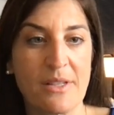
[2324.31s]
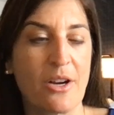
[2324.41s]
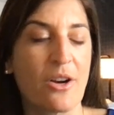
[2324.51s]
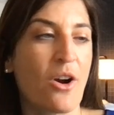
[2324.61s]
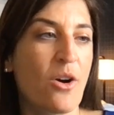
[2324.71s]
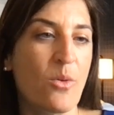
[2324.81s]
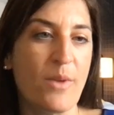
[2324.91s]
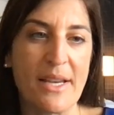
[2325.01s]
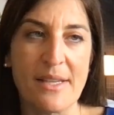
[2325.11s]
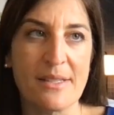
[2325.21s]
There are
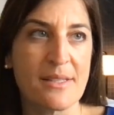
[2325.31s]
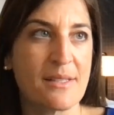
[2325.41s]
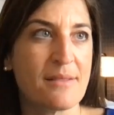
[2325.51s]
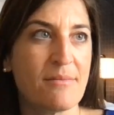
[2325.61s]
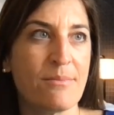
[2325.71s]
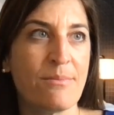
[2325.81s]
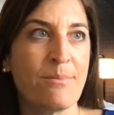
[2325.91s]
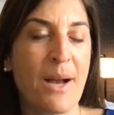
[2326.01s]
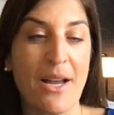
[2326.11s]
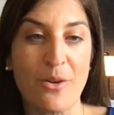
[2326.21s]
always
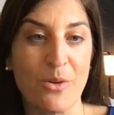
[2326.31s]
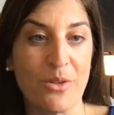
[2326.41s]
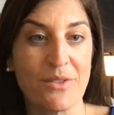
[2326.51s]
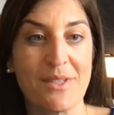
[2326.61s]
potholes.